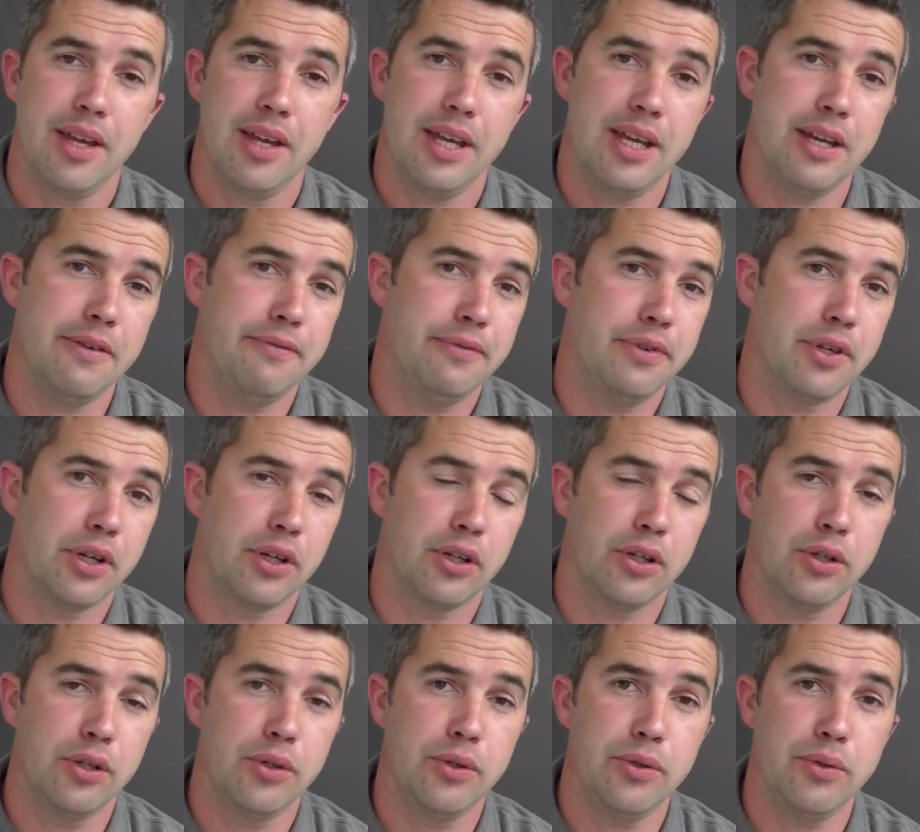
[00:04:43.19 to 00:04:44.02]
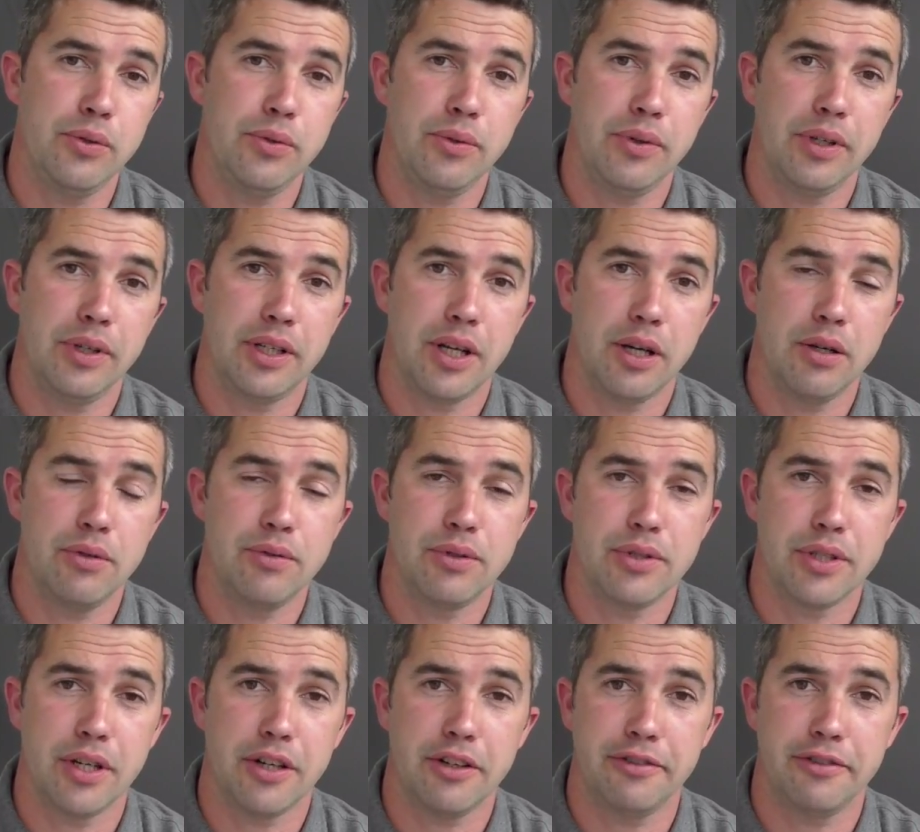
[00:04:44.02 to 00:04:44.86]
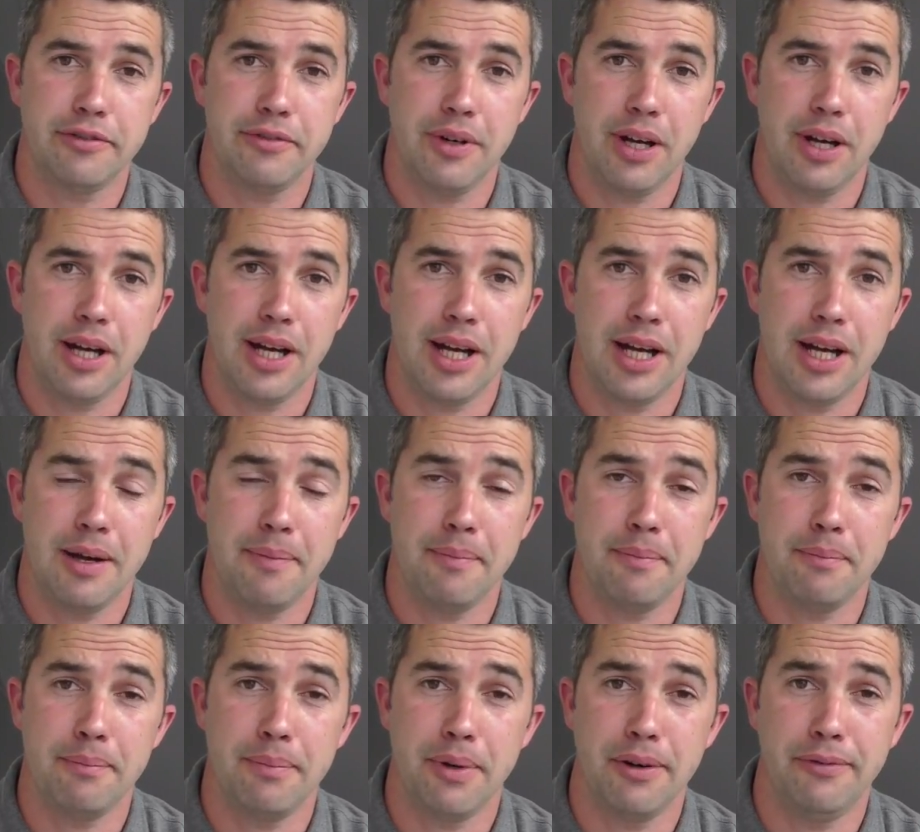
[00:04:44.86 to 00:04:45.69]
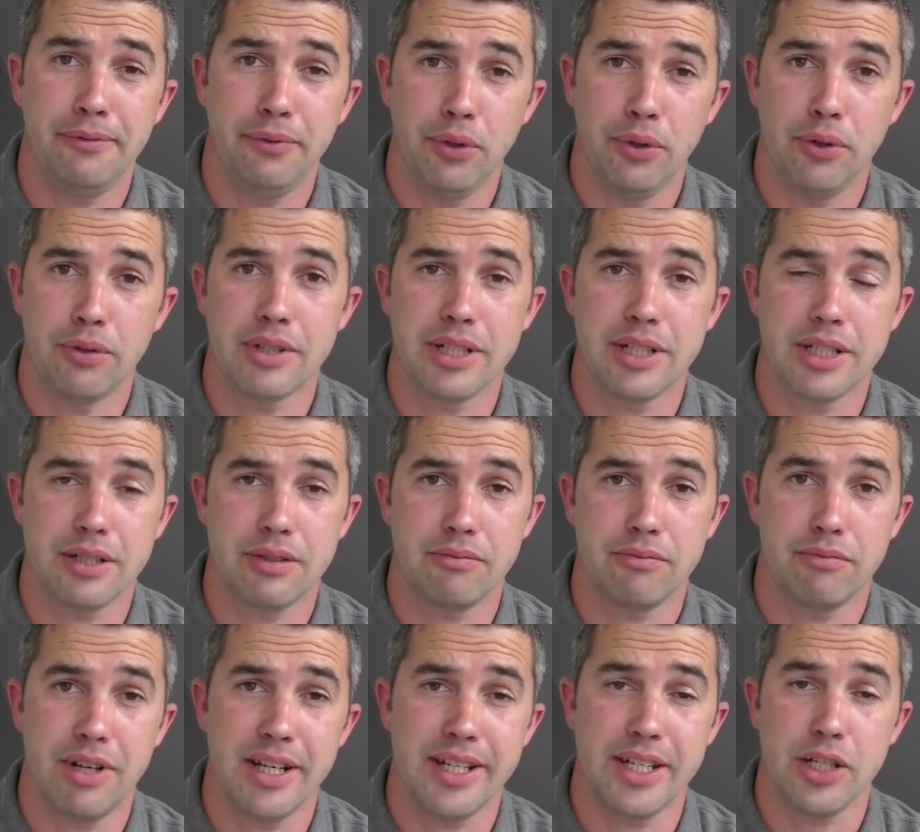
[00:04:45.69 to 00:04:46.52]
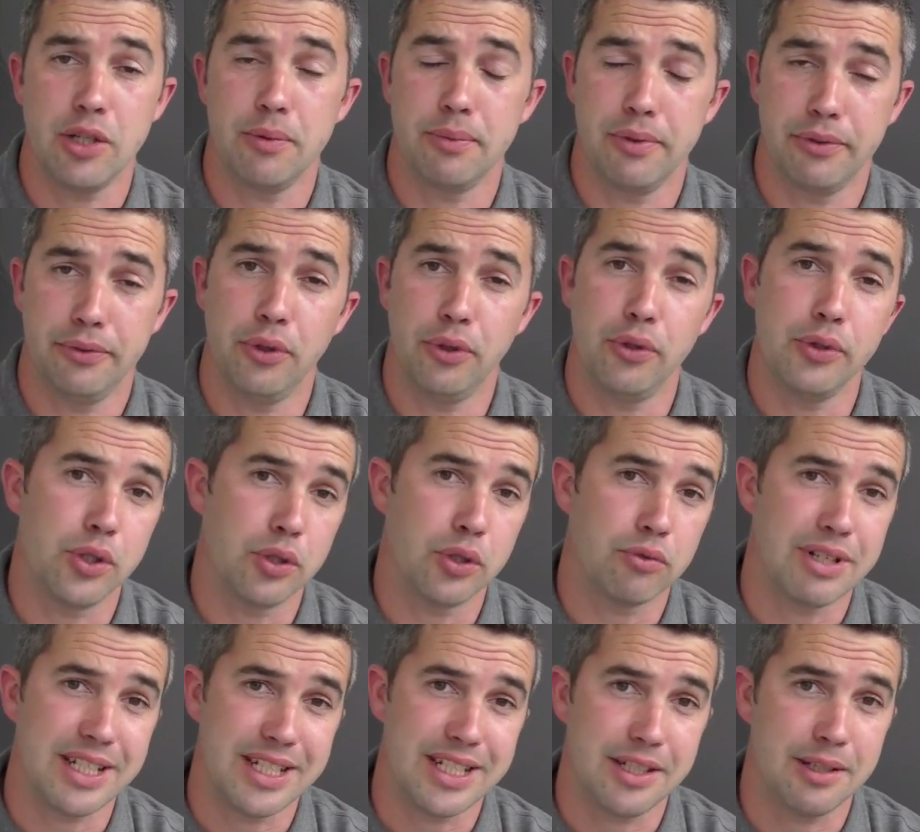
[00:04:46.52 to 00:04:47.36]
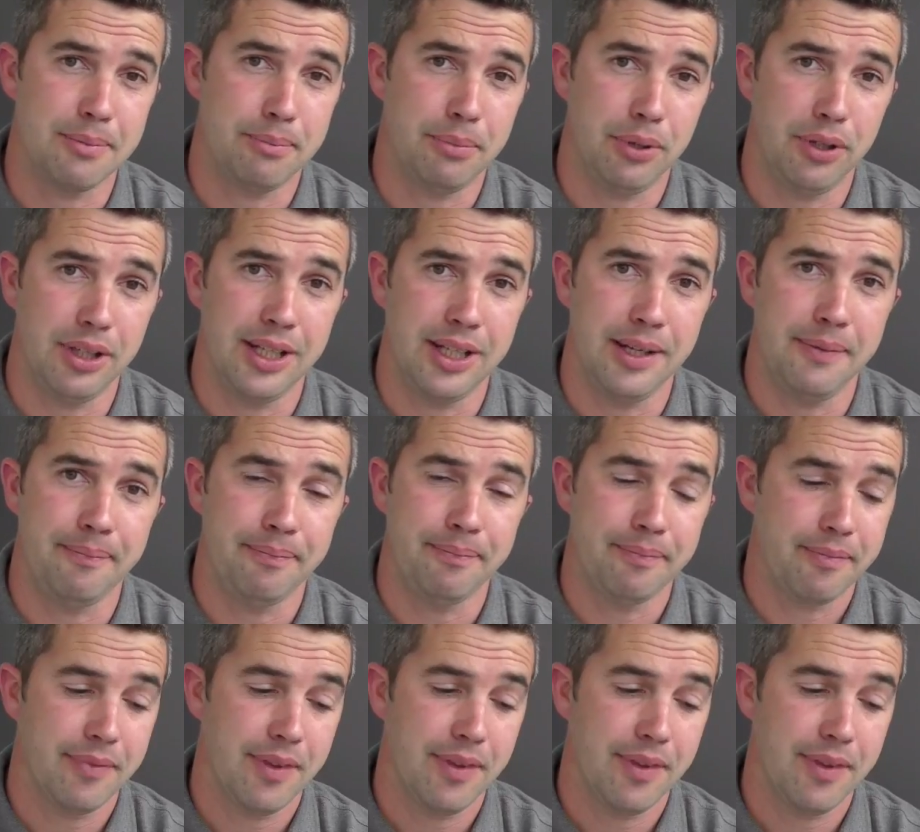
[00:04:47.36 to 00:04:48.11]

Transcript: If the glue goes off before it's ready or before you're ready to pull it,